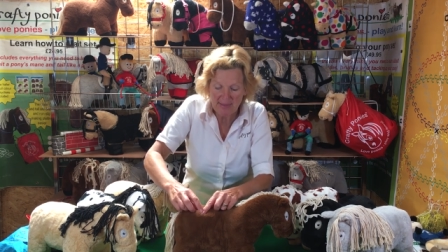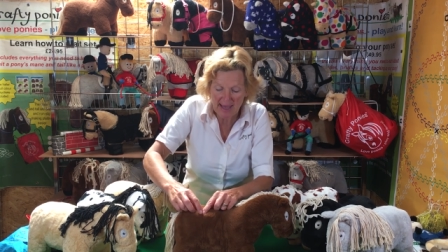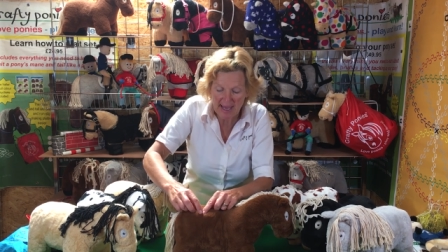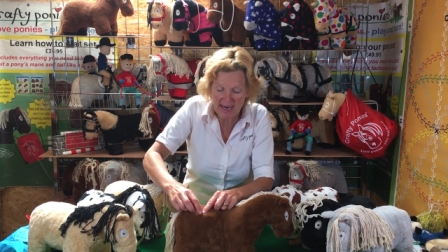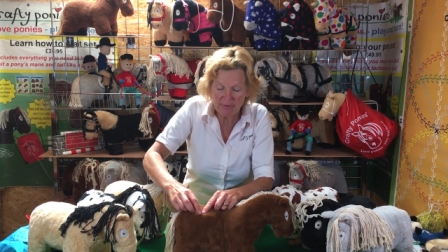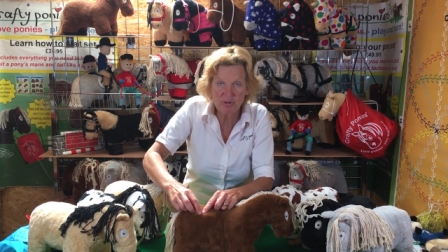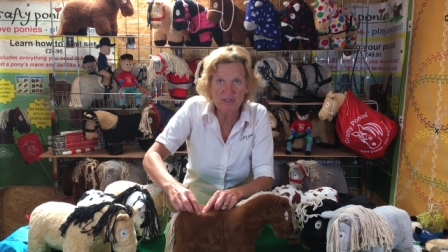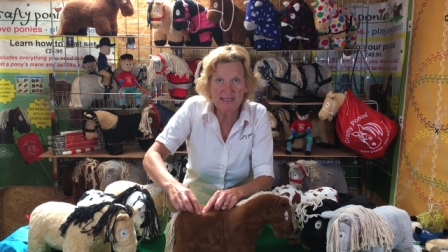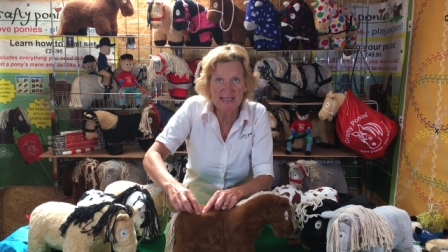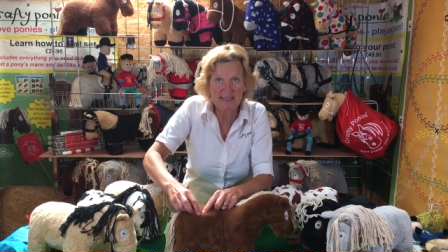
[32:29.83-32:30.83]
the hair
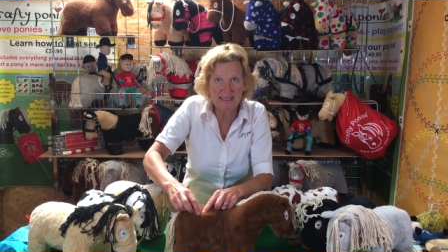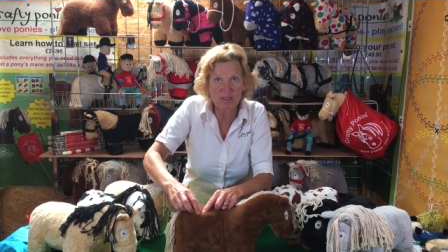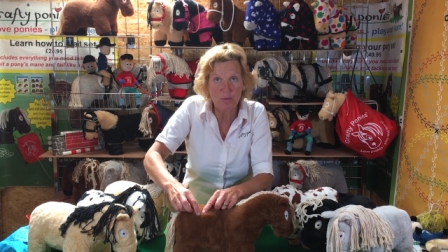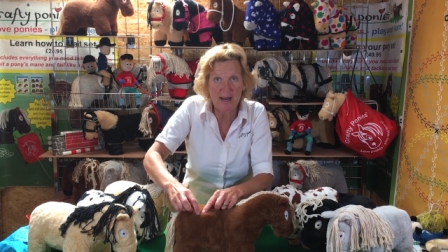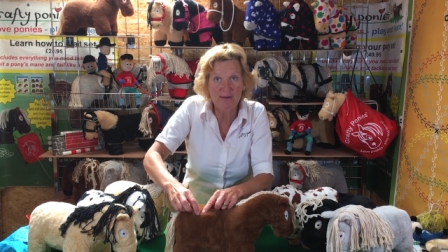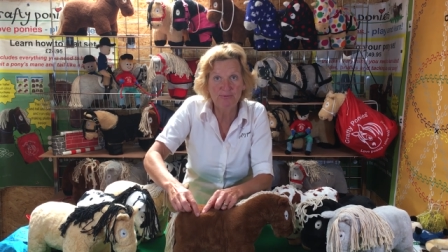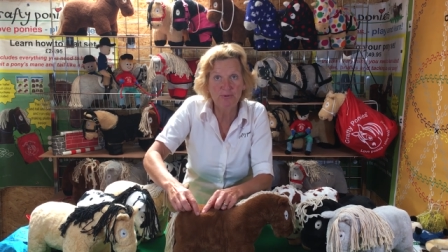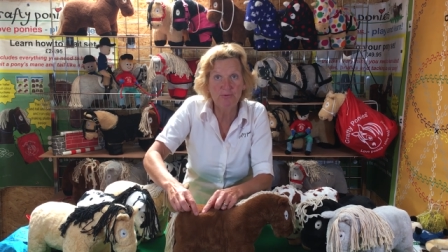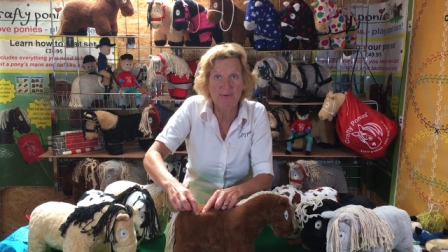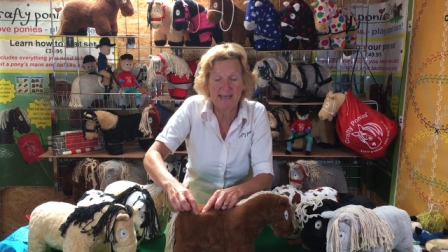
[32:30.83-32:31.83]
underneath is quite
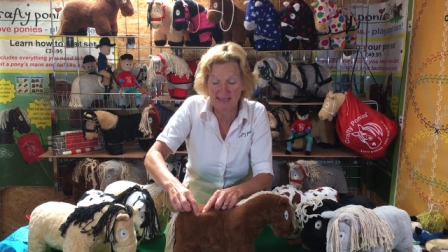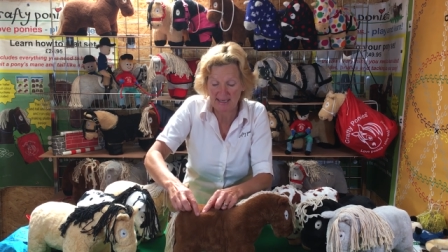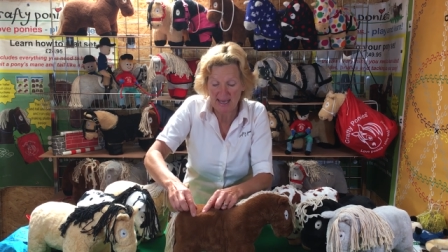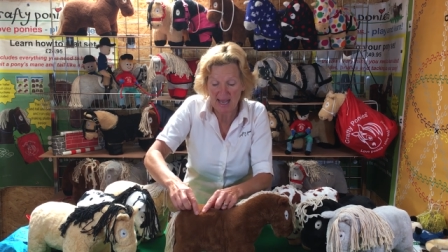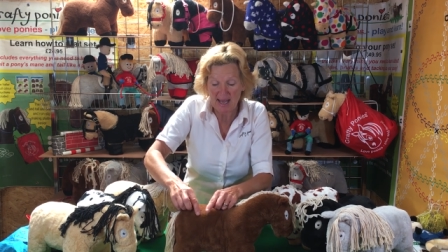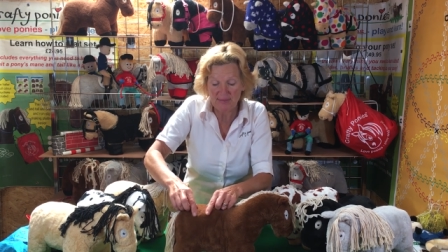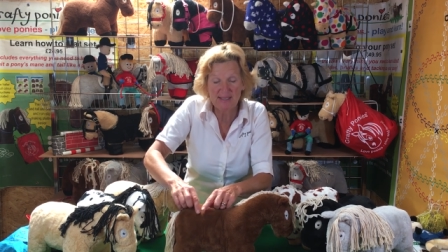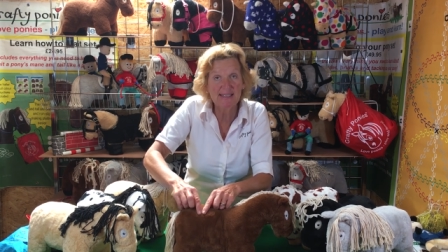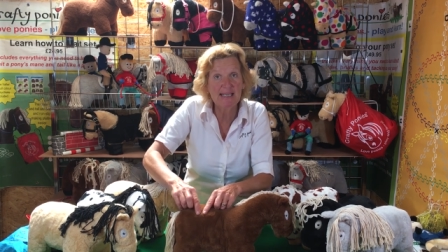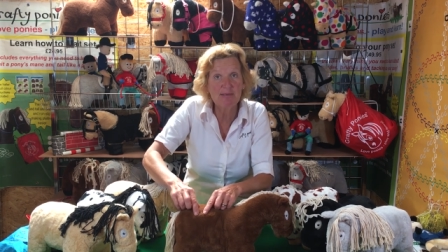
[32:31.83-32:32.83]
fluffy and
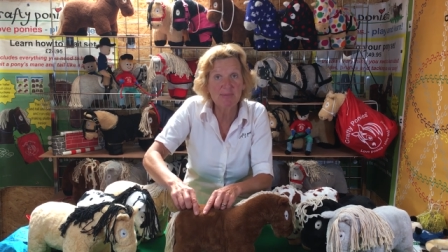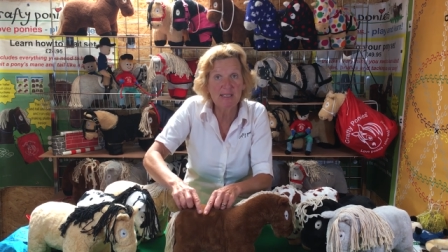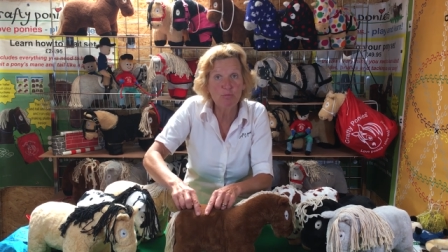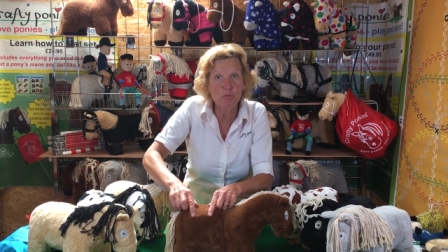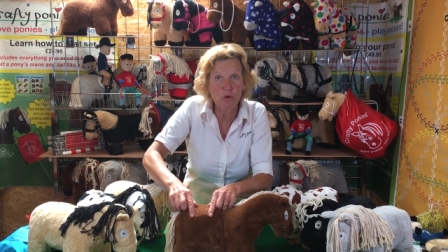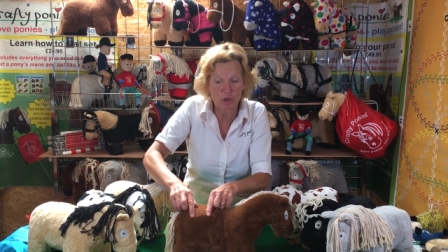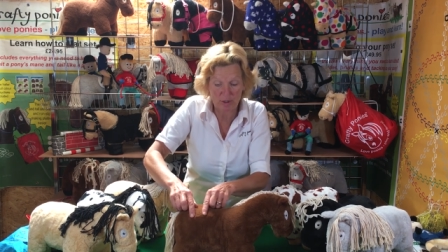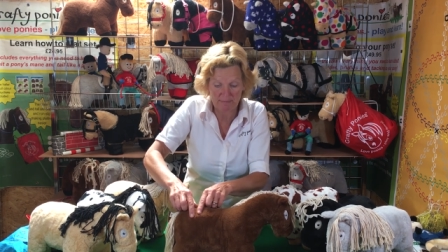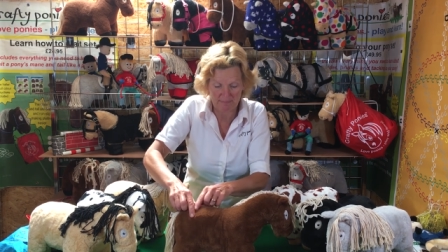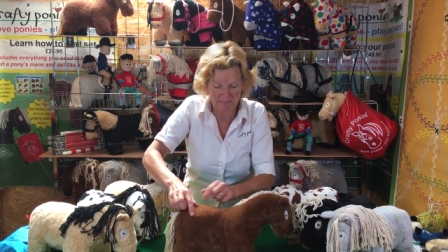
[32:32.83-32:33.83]
this keeps him
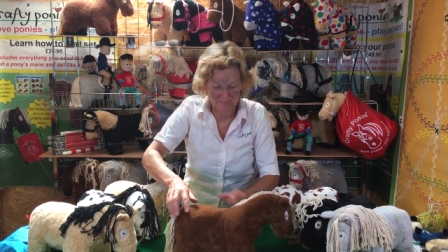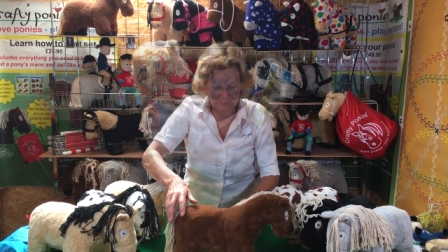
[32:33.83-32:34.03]
warm.